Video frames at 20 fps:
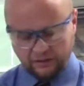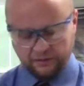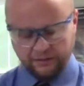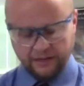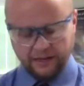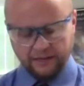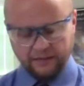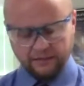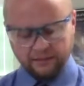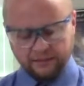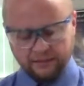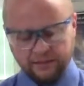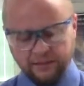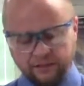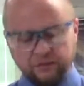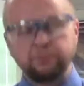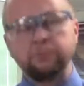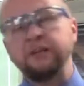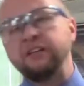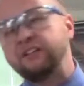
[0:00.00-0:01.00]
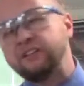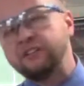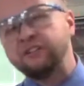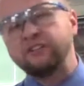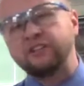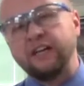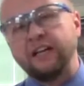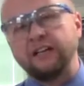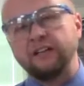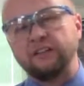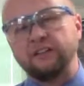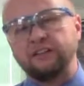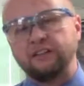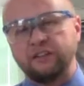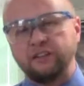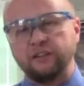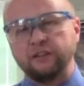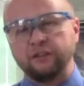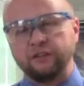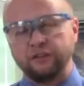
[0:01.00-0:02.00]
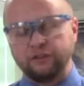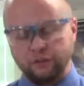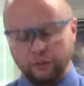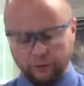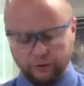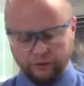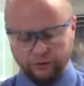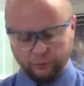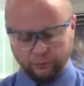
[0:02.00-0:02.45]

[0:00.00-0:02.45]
that this piece of stainless steel is going